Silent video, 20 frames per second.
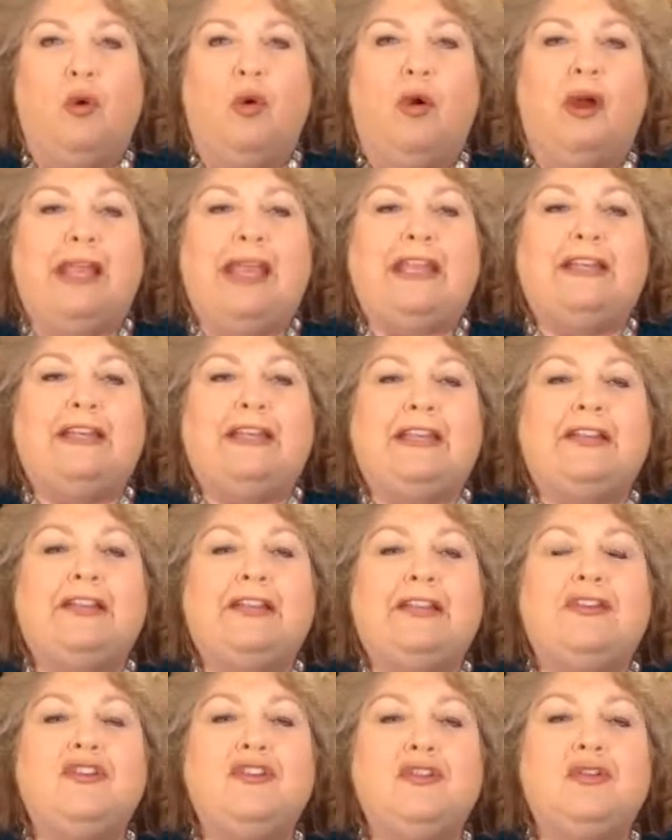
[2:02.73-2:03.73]
for in a
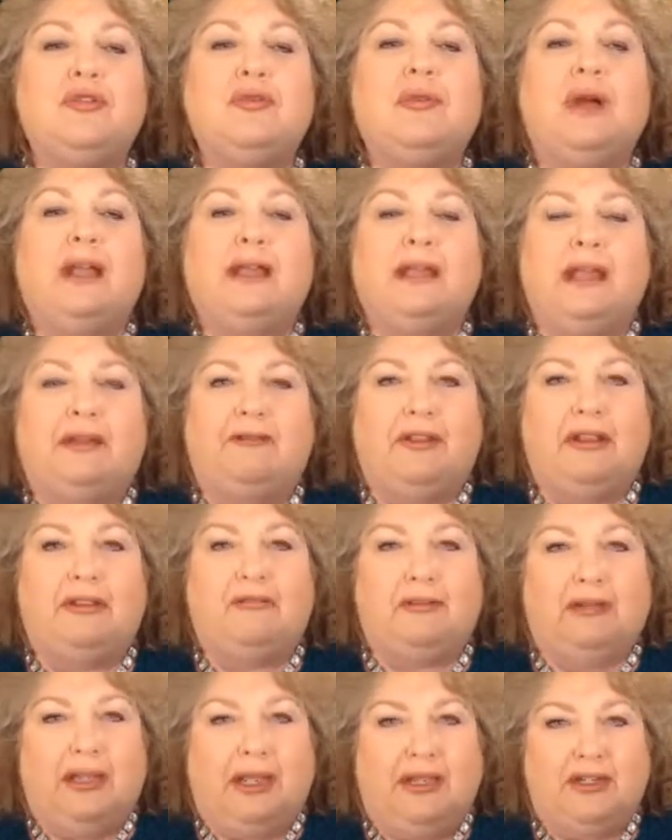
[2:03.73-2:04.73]
new loving
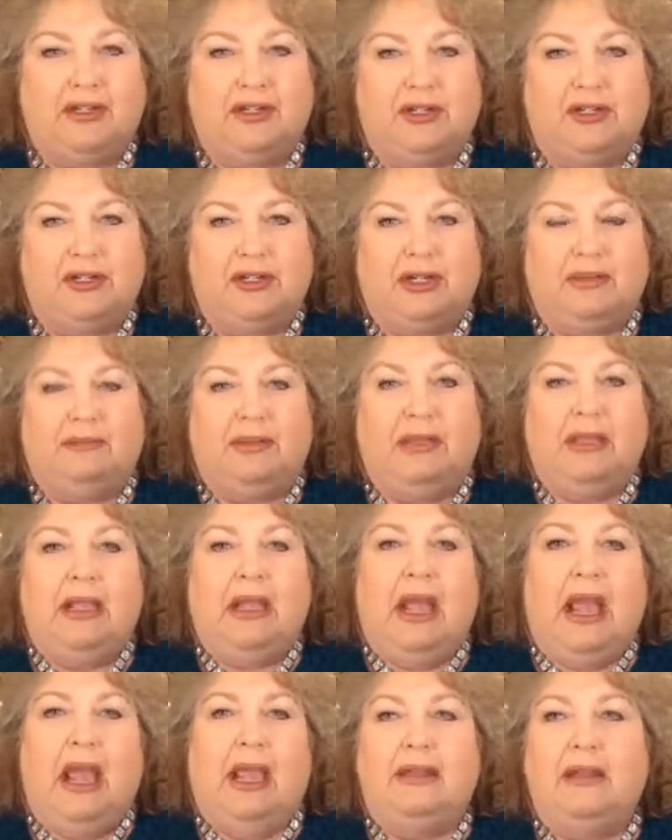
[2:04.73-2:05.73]
relationship.
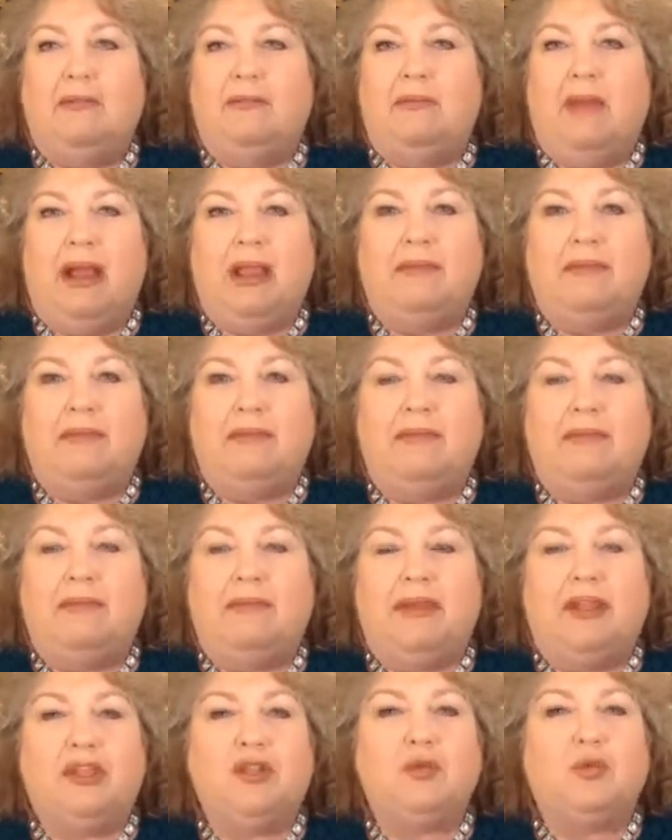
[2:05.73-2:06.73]
And it may be
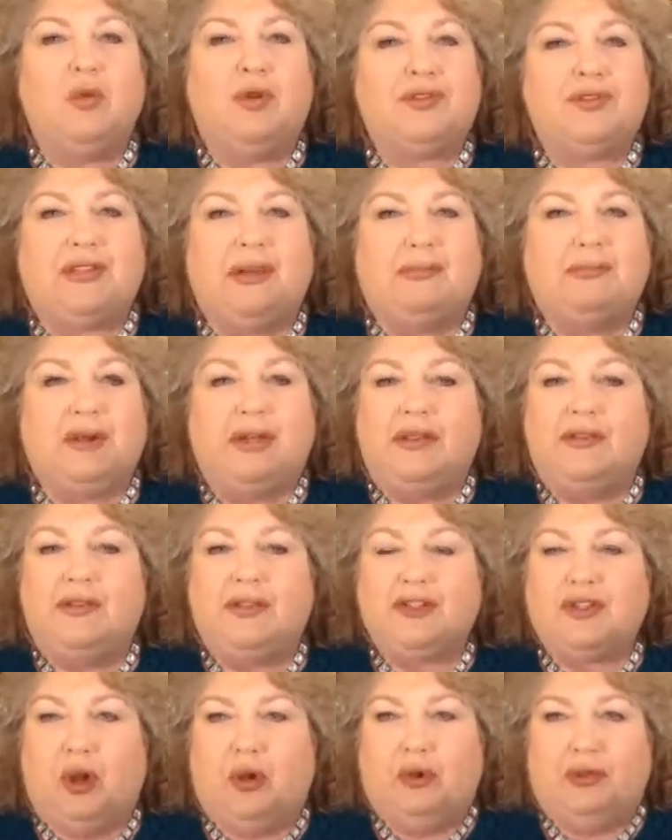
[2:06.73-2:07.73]
you want somebody
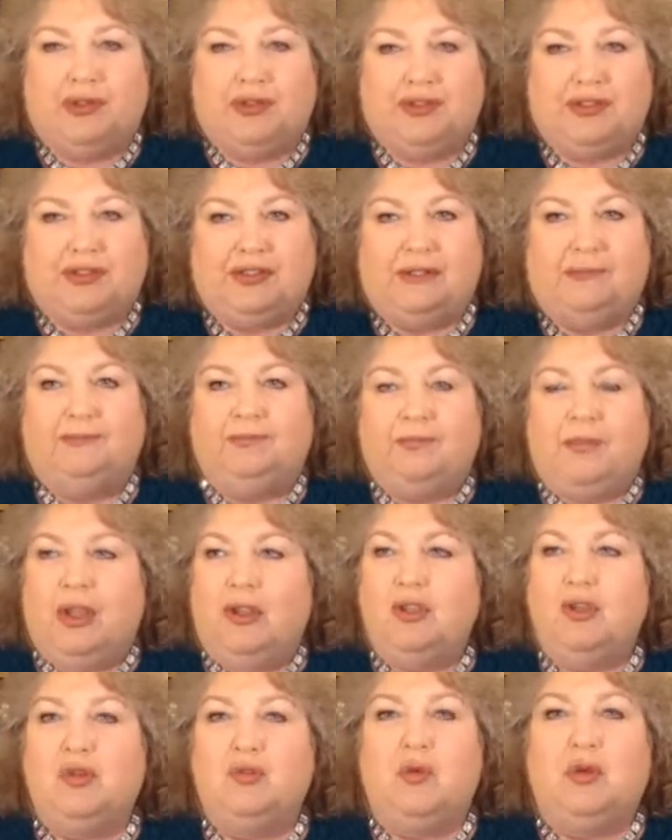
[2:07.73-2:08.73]
that's honest.
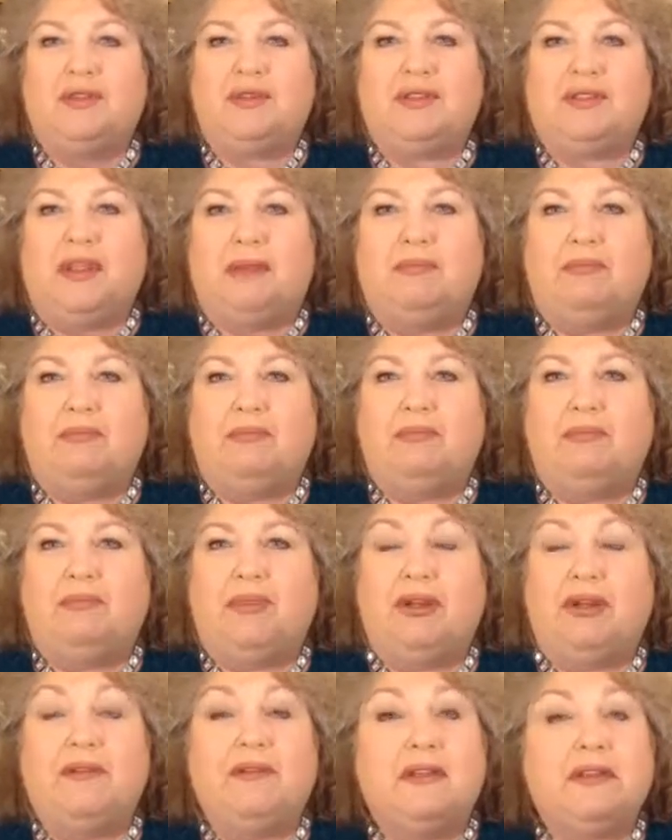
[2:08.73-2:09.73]
You want
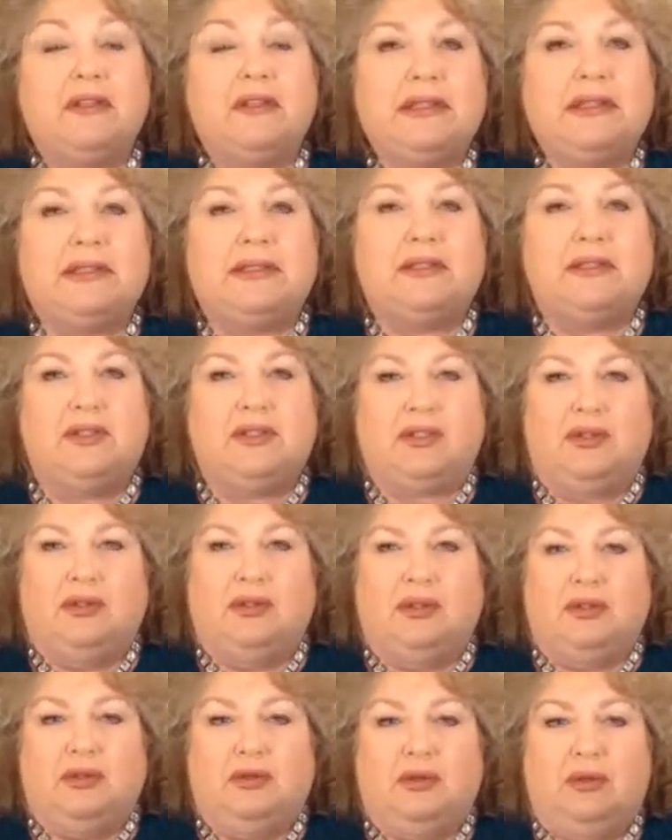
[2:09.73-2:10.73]
somebody that listens to
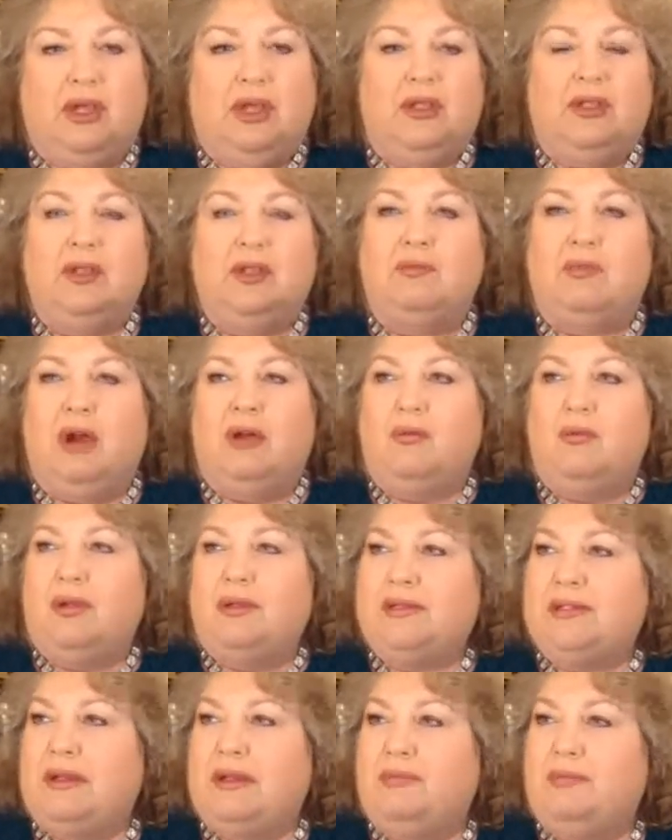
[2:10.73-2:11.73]
you. You might
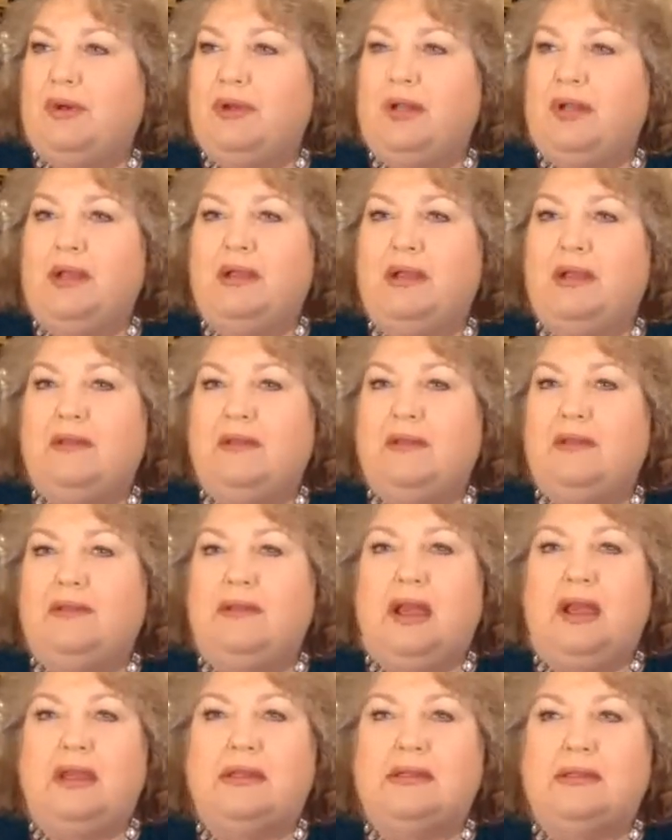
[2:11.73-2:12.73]
want somebody
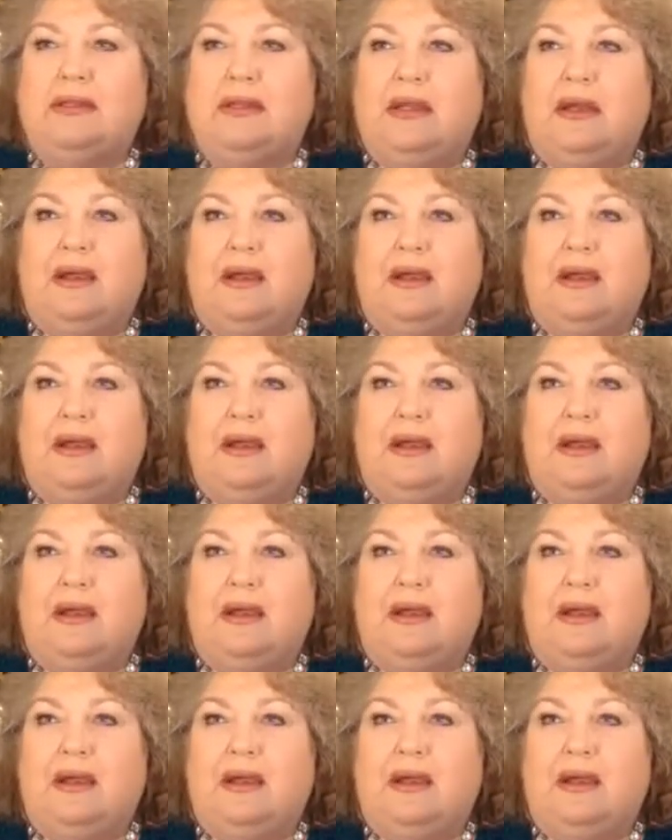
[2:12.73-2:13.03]
that